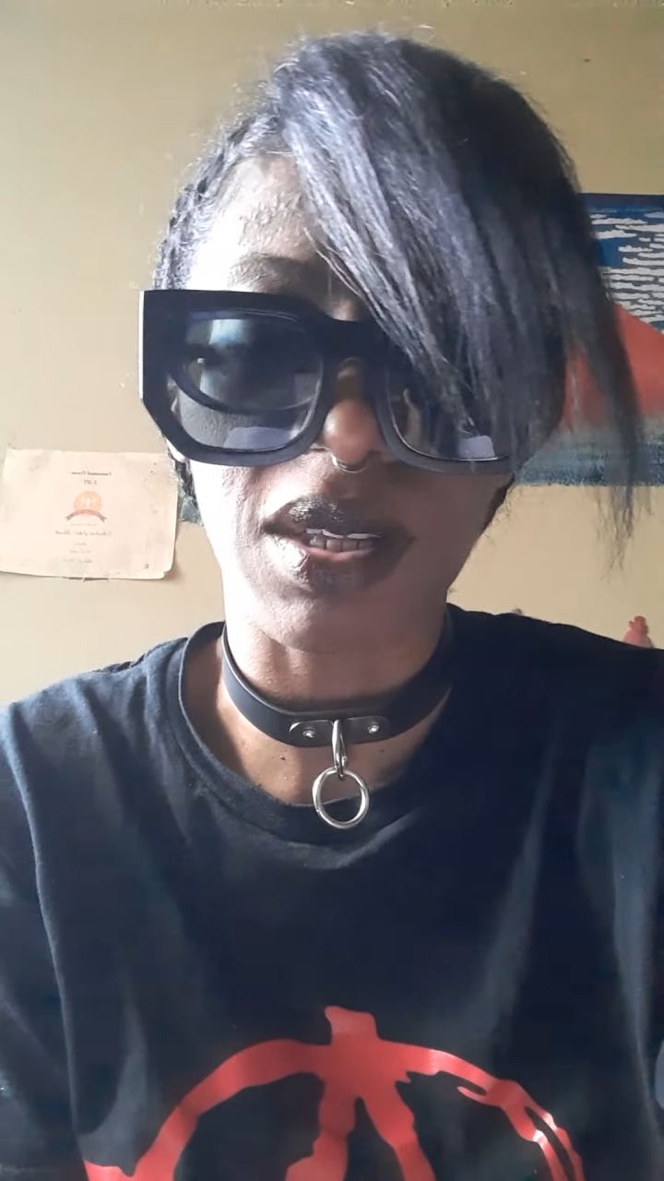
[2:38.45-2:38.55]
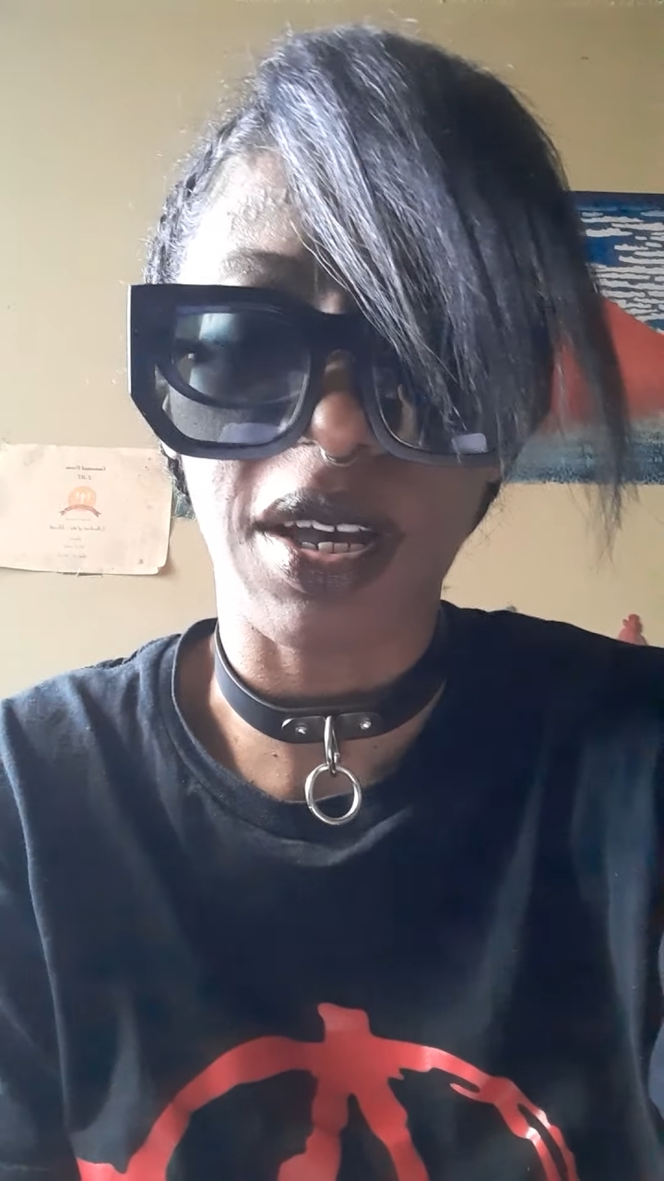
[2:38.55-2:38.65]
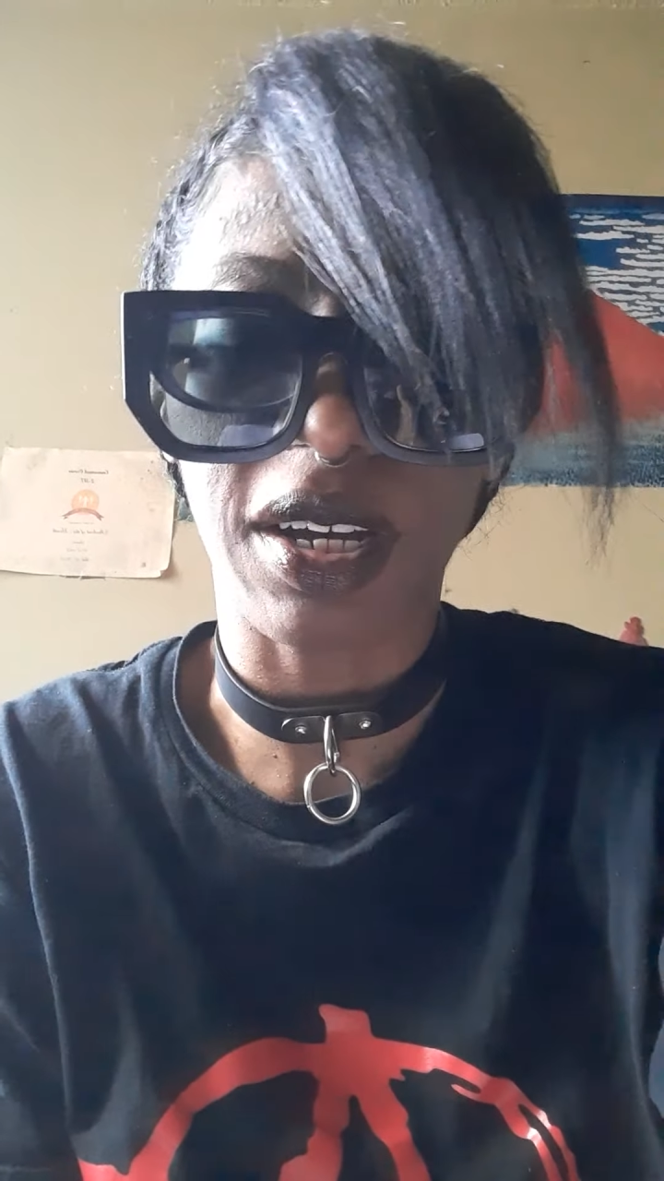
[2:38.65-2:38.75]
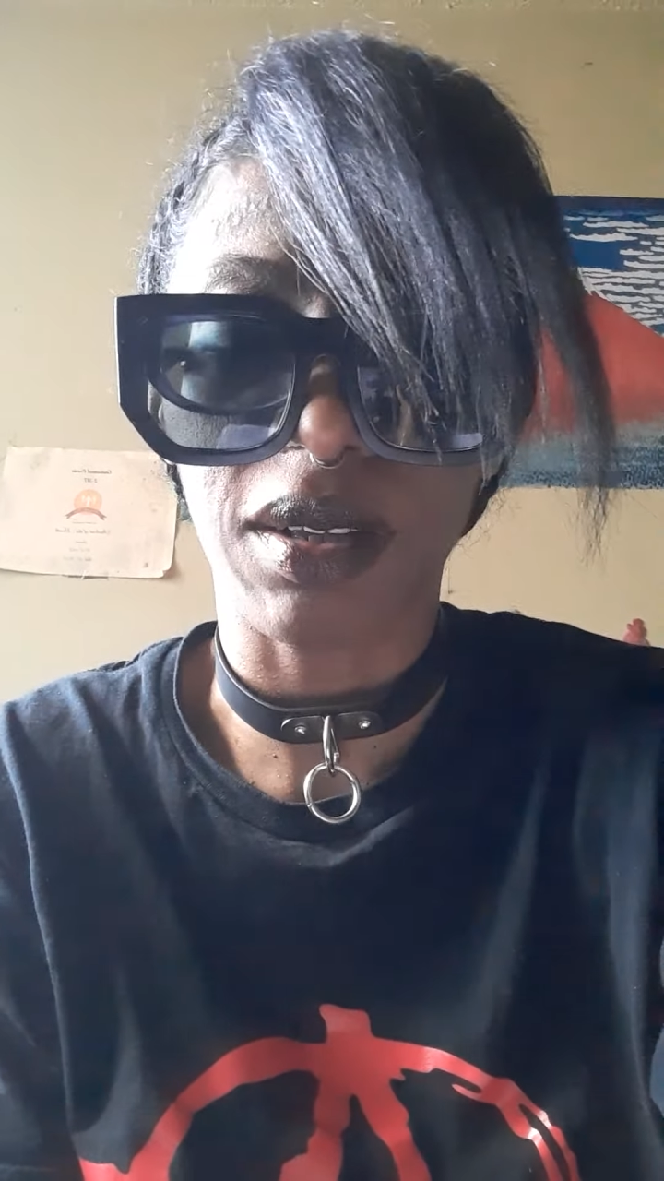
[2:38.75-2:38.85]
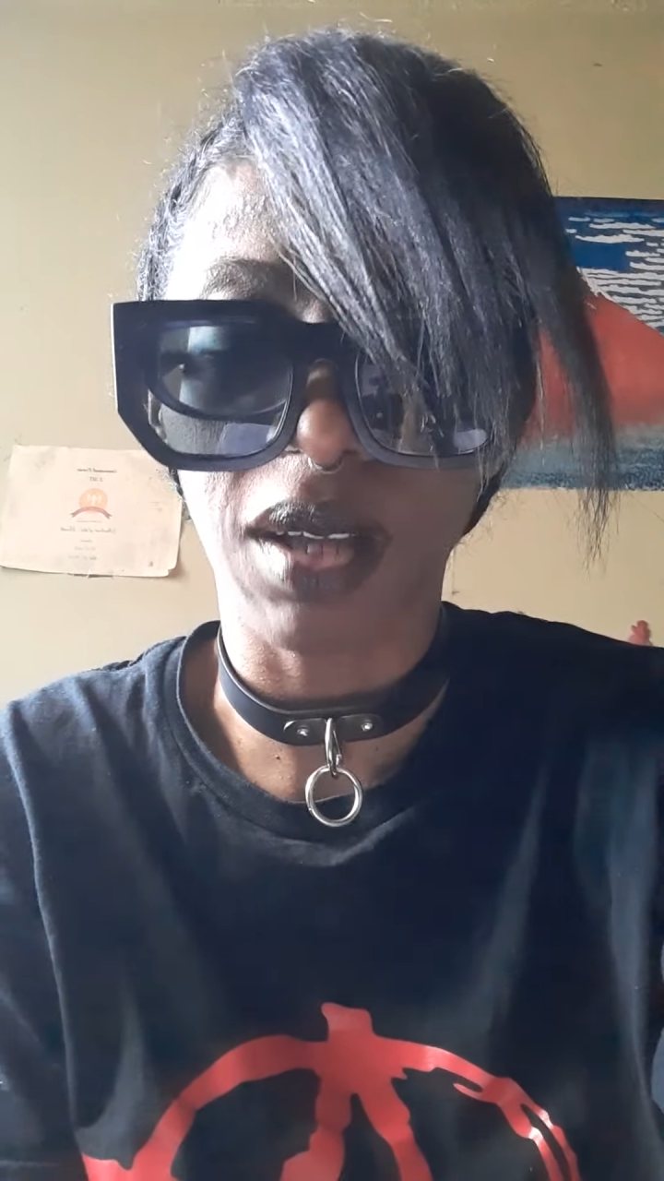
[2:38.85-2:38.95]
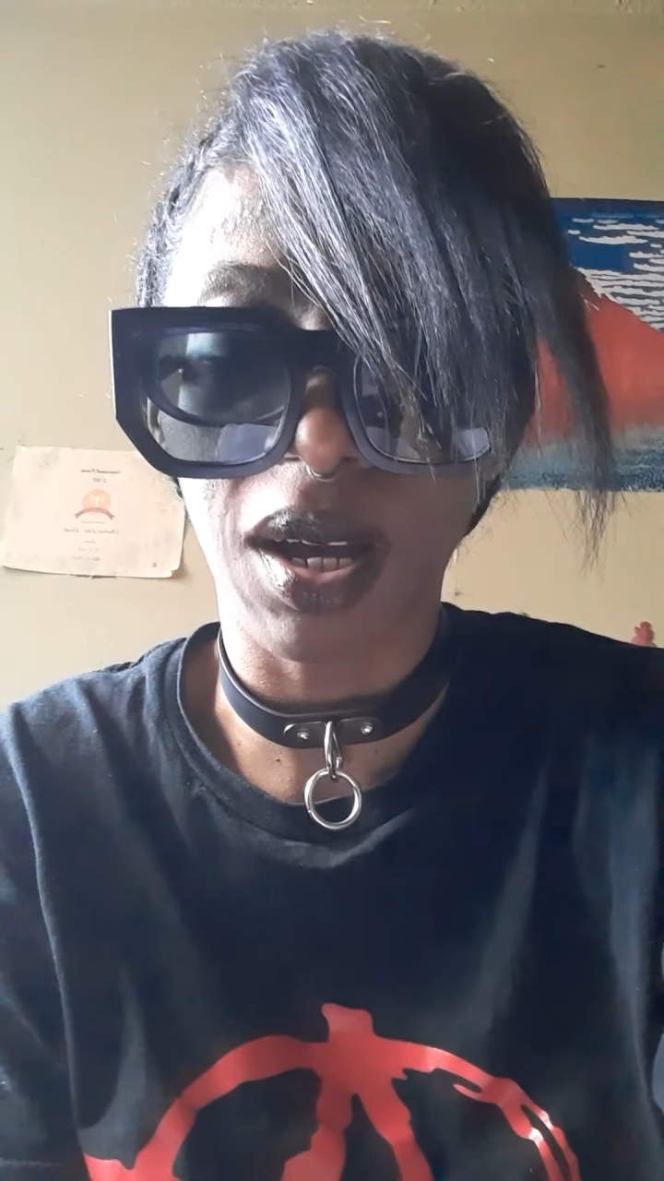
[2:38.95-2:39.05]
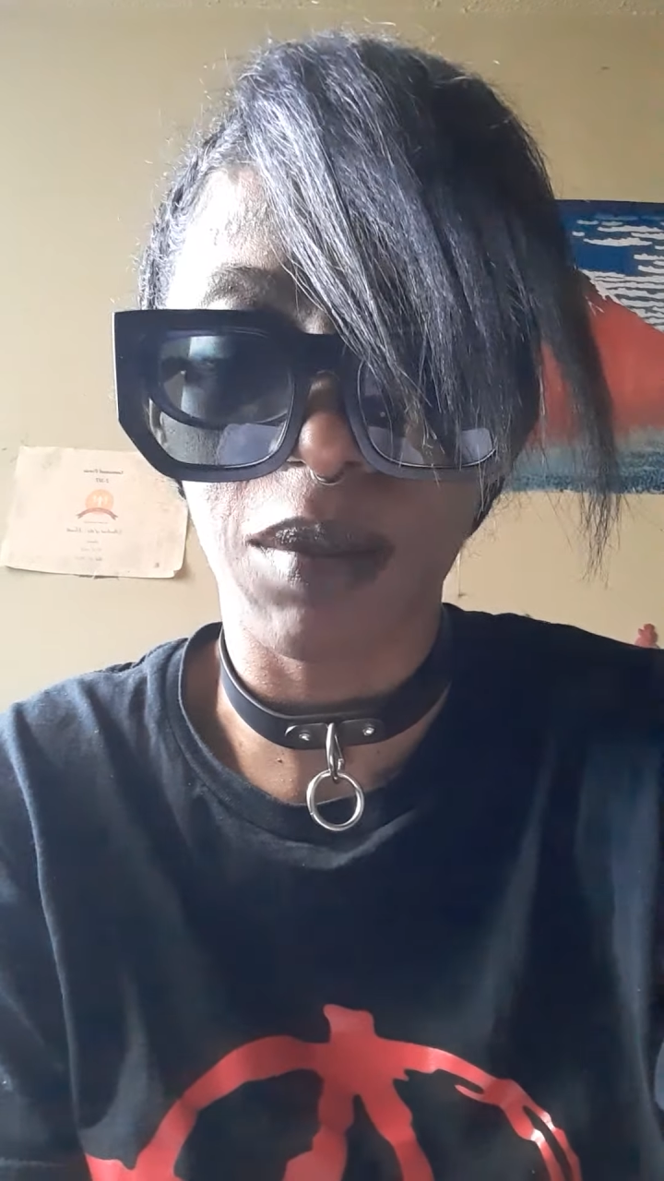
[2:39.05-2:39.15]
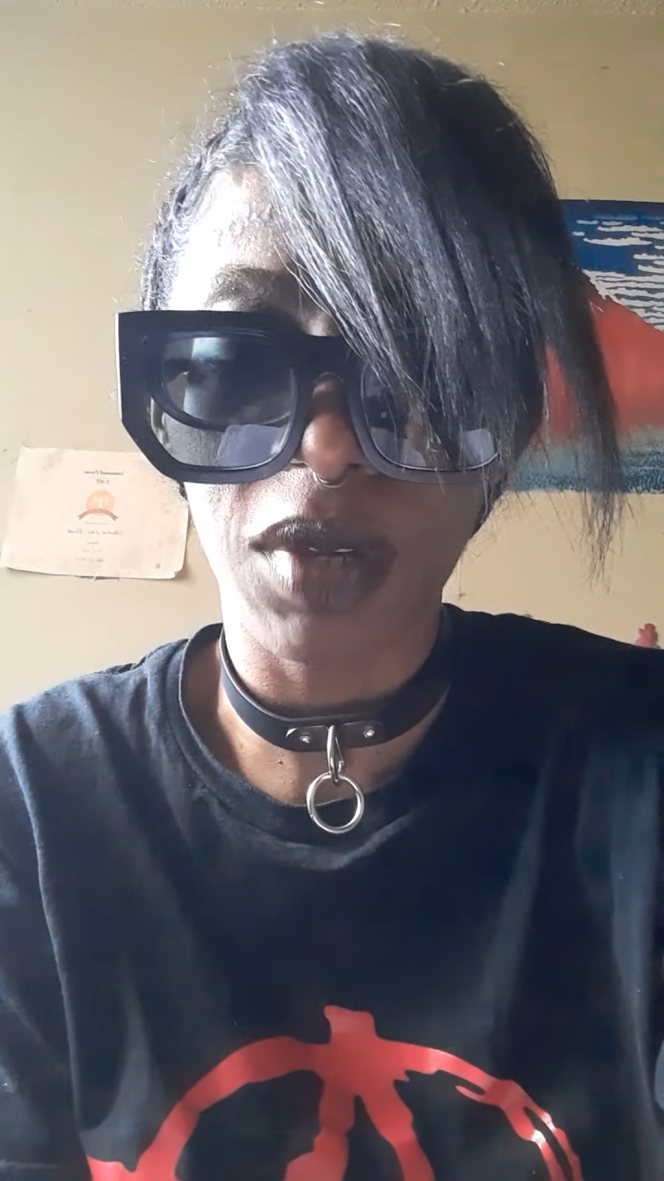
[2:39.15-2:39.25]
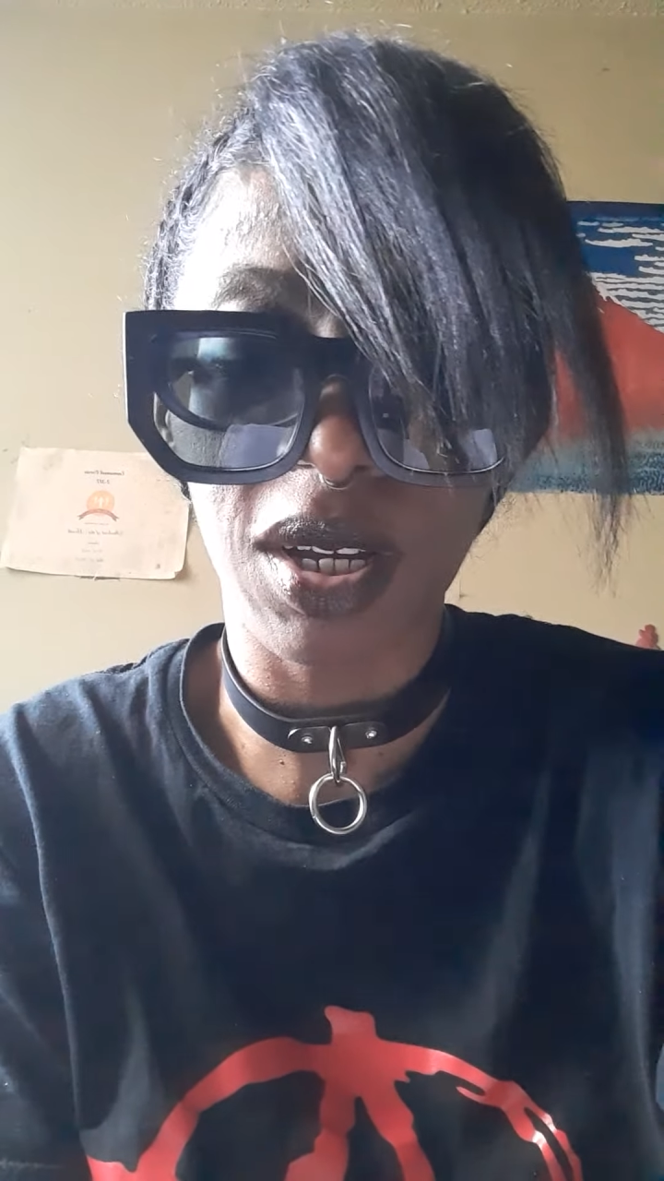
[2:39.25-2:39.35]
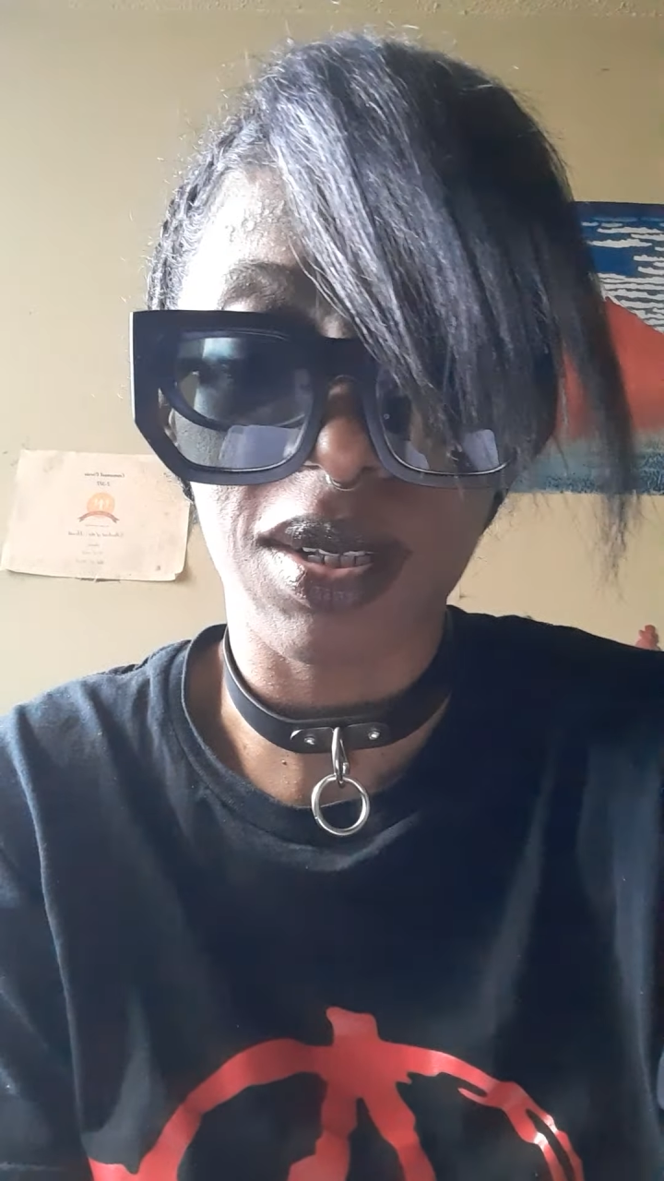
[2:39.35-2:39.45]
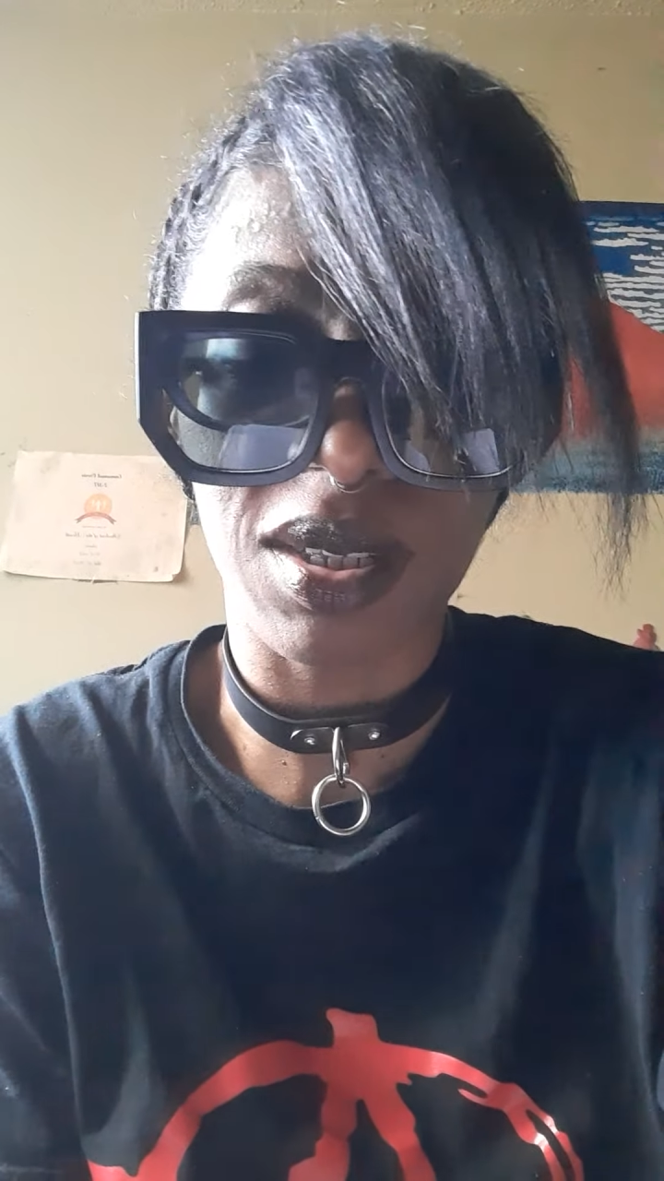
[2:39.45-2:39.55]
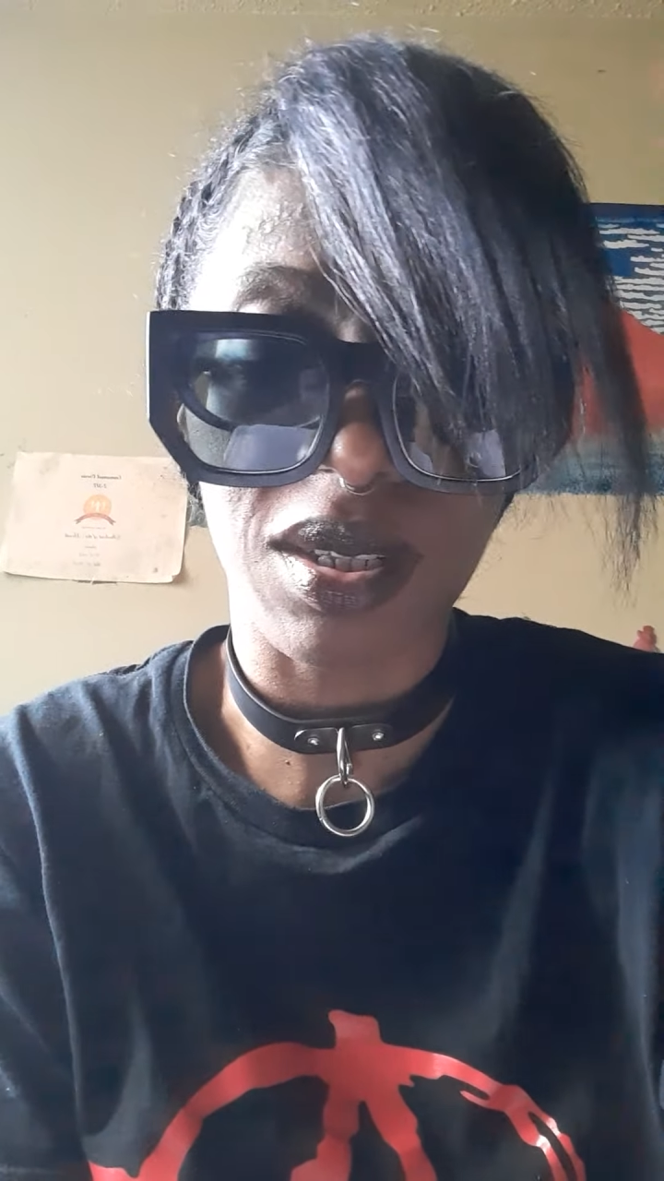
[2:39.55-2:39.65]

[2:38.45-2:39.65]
the economics,